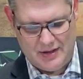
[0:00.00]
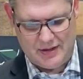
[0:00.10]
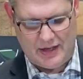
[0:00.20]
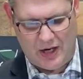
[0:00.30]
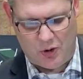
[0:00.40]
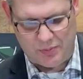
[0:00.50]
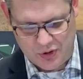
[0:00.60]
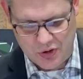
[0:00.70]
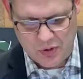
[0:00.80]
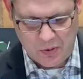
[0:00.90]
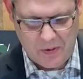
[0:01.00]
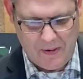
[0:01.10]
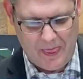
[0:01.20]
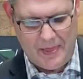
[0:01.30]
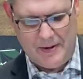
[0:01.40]
to help you
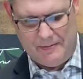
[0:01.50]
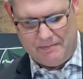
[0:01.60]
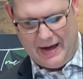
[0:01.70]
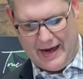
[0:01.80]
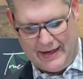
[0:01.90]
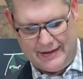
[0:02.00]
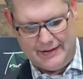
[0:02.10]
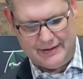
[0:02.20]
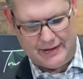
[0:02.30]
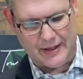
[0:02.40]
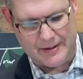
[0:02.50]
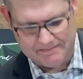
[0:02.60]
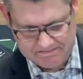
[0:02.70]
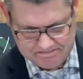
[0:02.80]
back up.